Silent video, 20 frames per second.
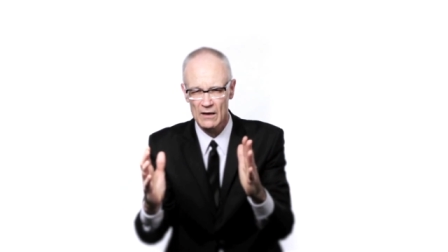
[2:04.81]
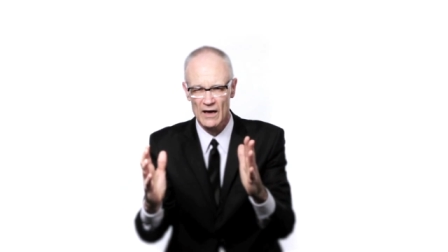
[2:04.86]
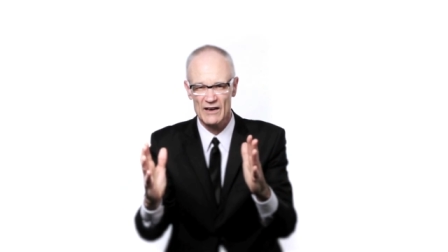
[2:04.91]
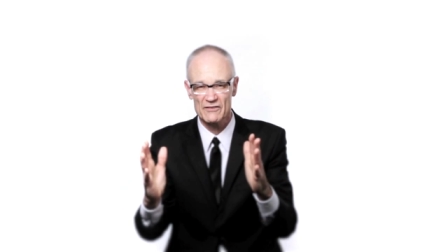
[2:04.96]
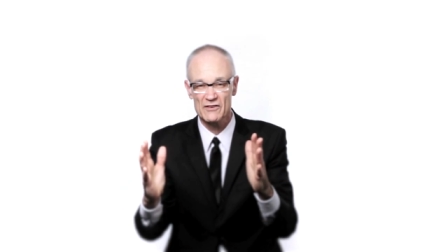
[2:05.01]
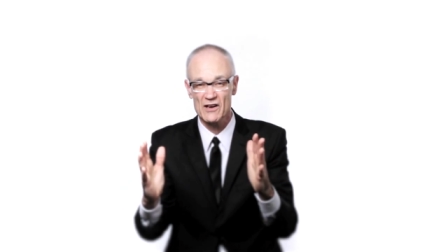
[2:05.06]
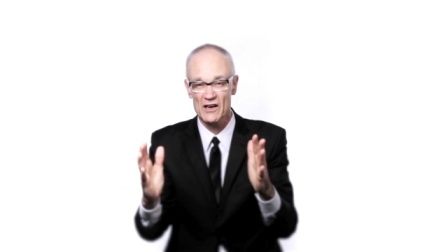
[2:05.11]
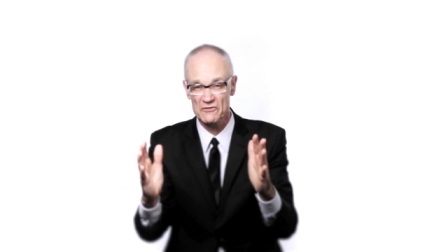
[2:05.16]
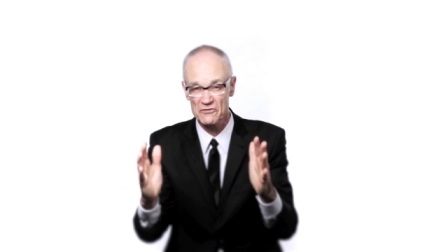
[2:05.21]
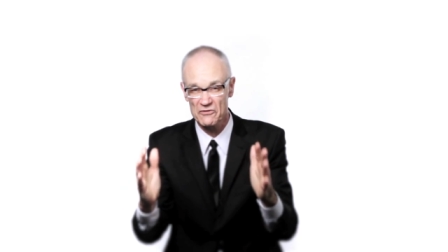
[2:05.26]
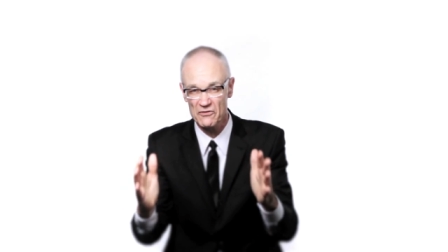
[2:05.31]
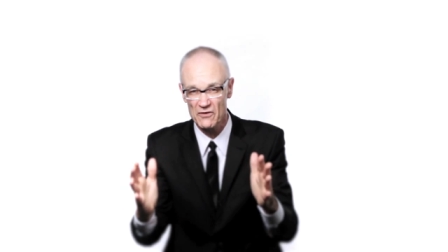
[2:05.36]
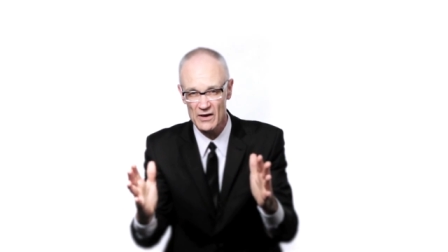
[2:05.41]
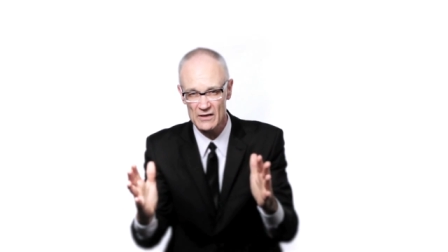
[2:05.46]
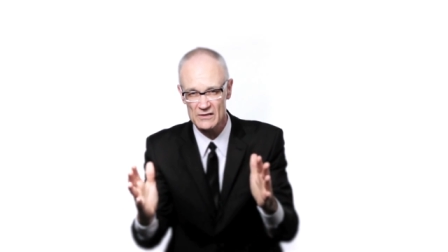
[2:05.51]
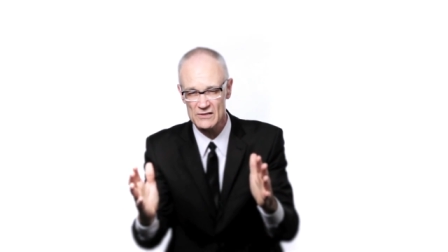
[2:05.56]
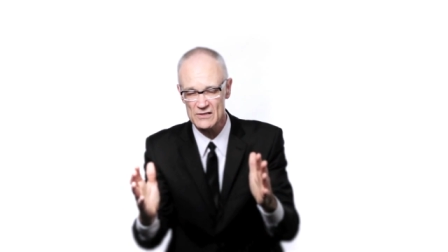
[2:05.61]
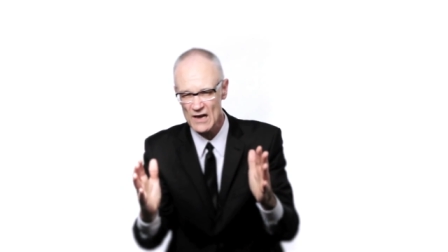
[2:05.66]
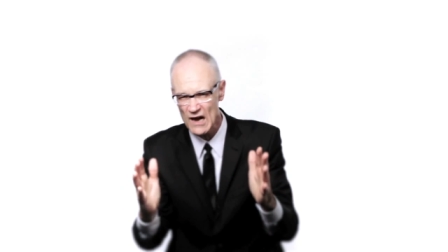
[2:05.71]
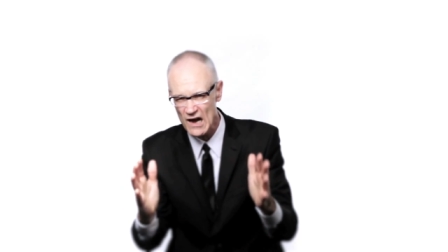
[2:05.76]
I've got
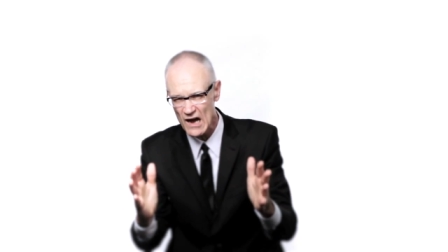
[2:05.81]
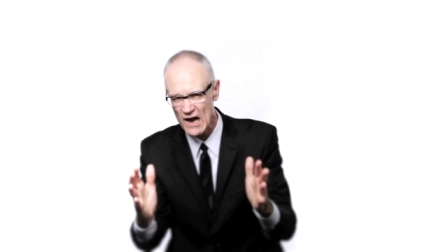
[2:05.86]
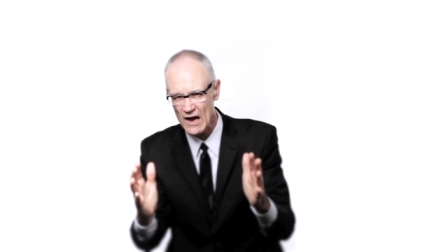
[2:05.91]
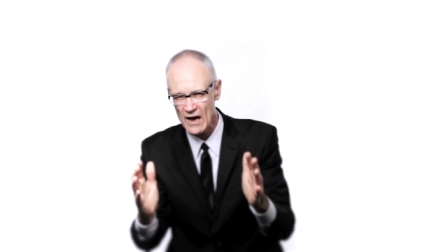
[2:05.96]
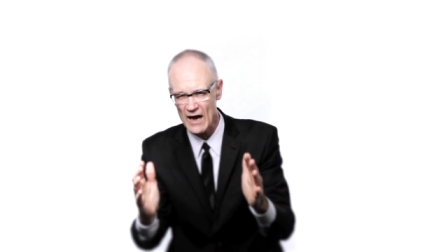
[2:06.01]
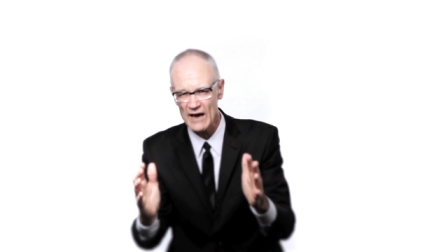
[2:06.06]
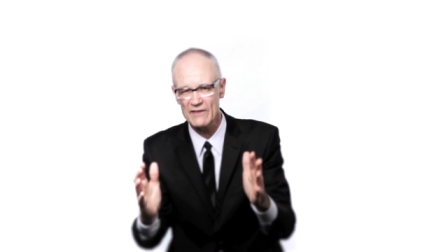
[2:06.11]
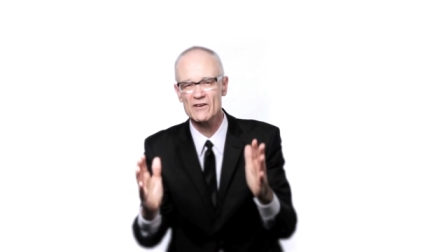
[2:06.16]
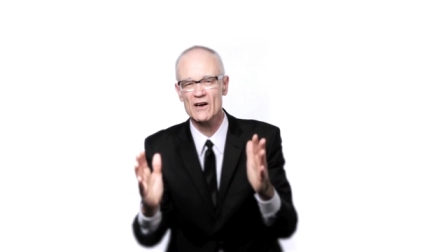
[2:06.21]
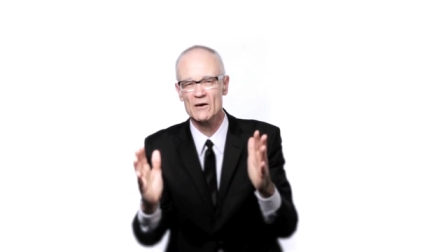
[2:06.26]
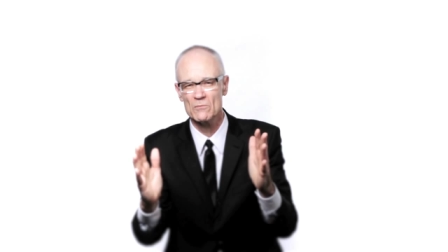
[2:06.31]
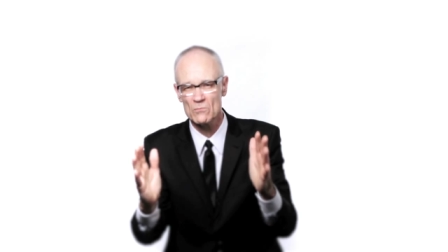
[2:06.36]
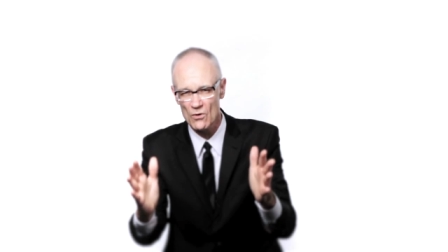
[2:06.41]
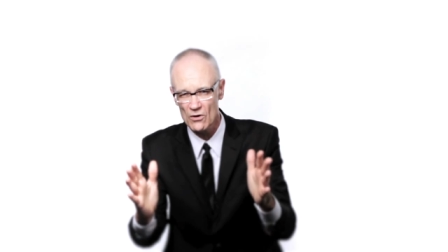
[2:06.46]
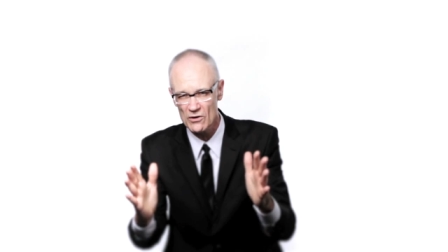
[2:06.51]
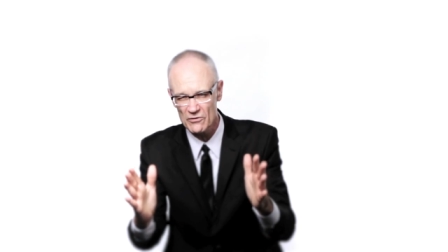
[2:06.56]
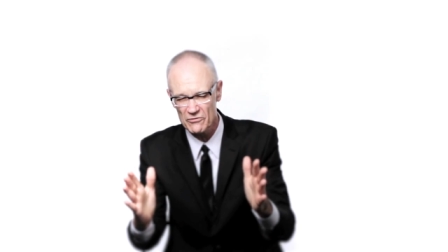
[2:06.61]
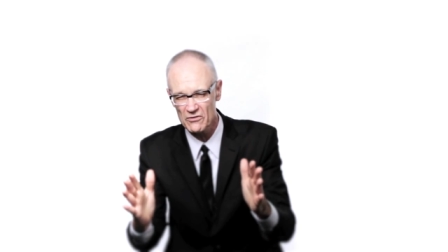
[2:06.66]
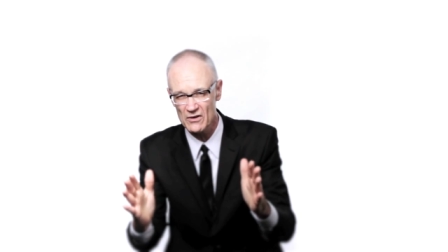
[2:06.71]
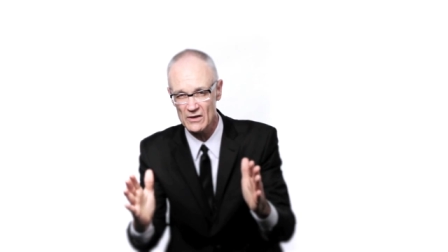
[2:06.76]
friends. Ha! I've got
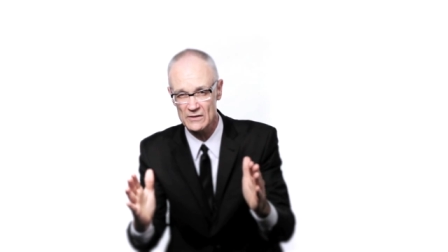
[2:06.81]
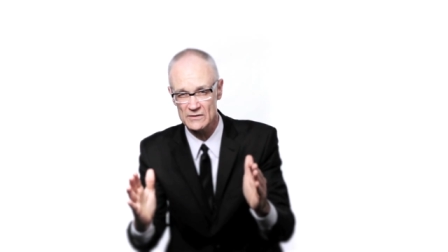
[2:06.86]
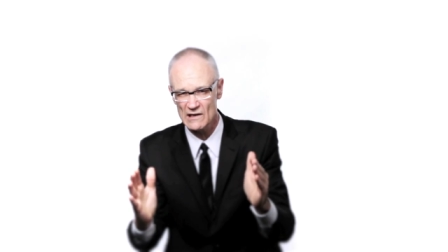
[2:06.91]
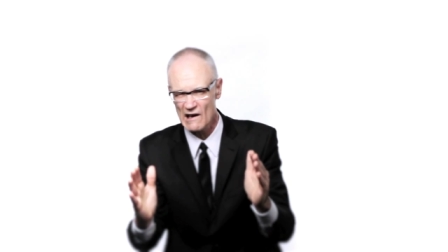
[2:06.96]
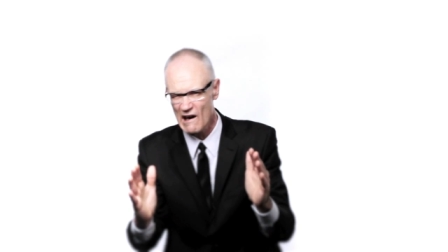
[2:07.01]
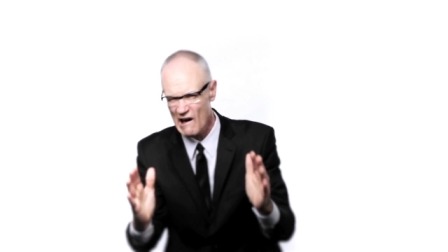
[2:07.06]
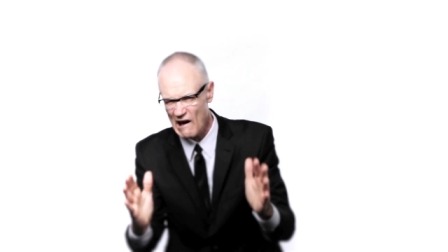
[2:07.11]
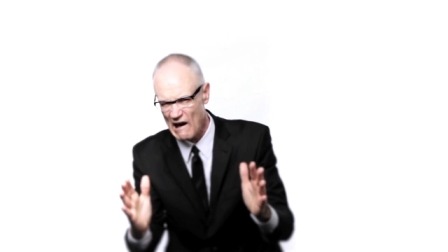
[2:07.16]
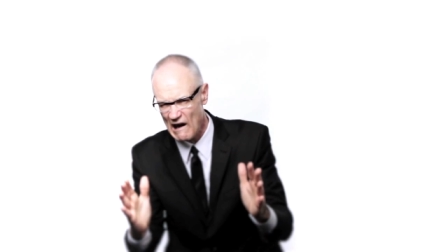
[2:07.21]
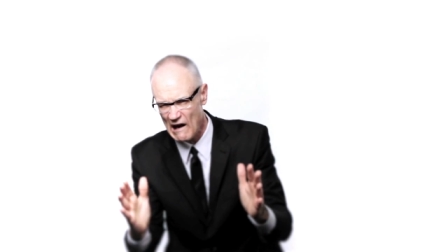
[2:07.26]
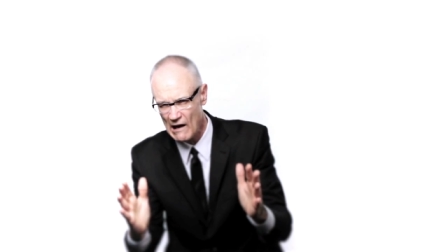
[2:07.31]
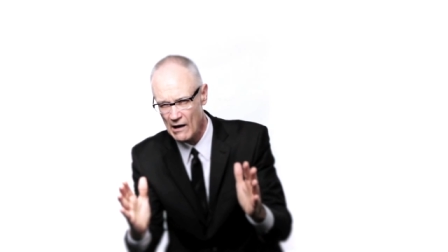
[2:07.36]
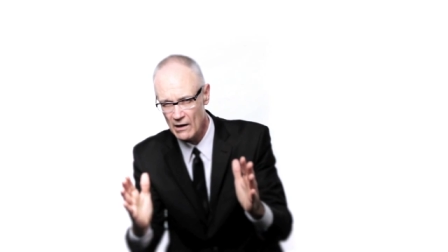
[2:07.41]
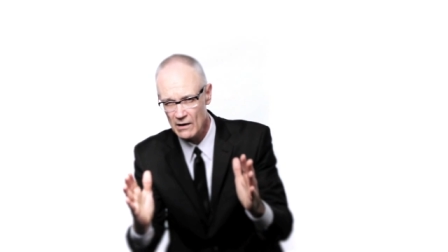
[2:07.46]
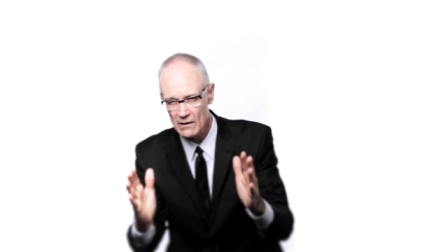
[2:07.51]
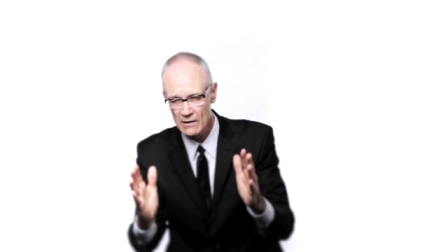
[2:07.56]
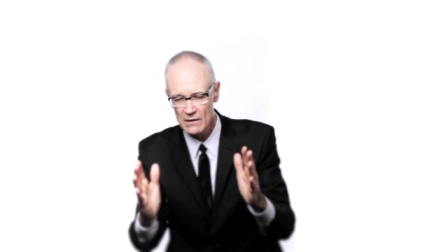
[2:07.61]
more friends. Ha!